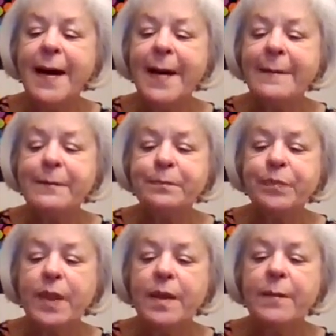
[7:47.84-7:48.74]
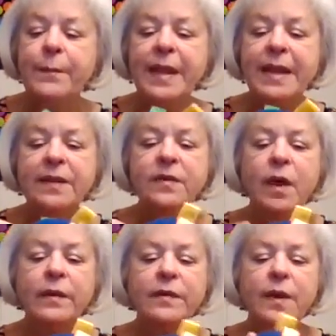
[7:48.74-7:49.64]
Um, but it's
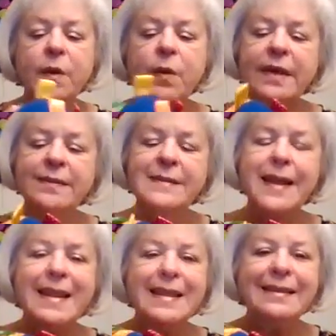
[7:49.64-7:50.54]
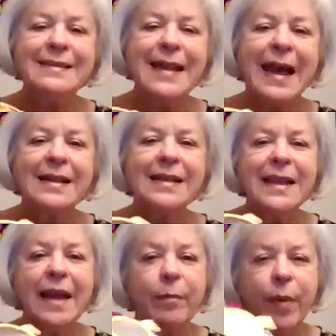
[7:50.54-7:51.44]
also, it's not
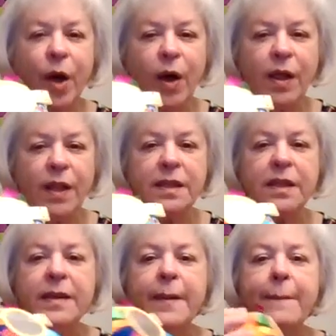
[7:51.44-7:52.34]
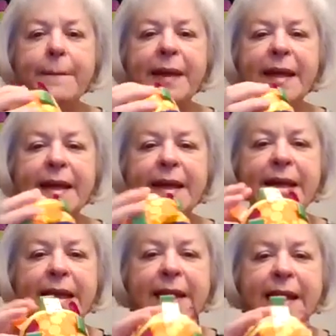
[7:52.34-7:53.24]
exactly a ball, but
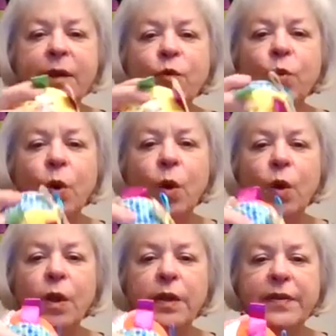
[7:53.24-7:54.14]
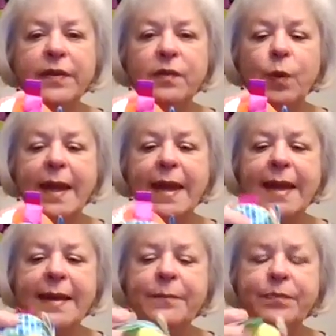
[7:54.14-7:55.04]
it can roll this
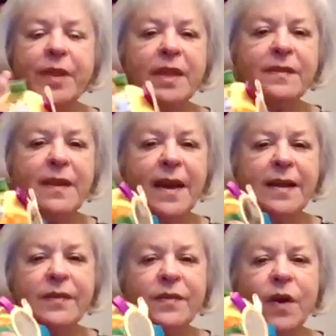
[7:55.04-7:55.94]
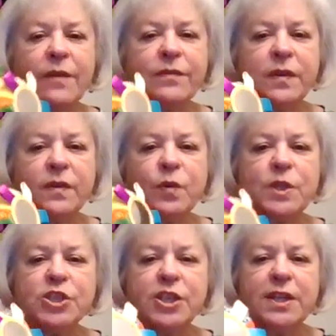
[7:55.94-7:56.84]
way. It's kind of soft and
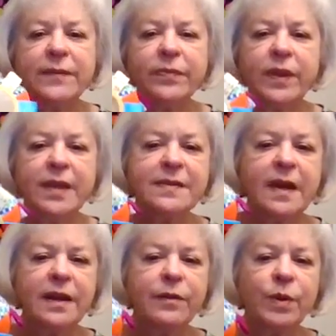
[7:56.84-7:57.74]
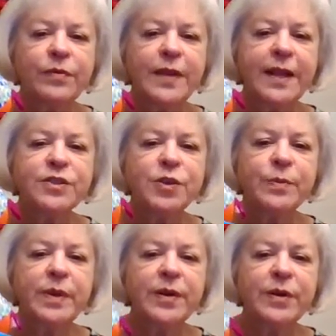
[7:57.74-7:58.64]
squishy. It's got a reflector
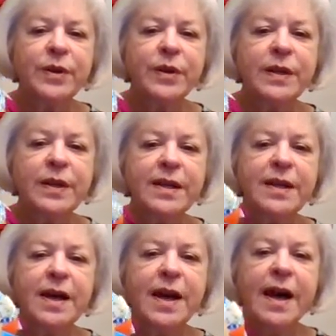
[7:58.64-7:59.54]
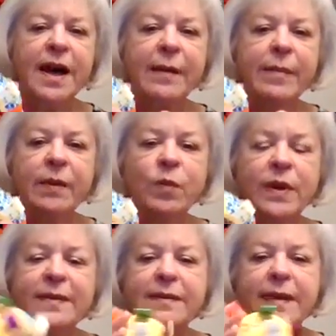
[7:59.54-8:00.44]
mirror um, on
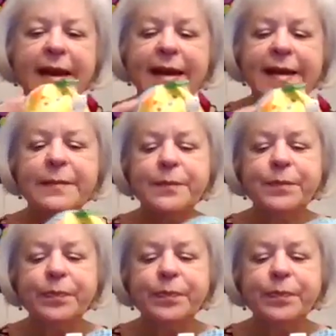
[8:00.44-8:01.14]
one side,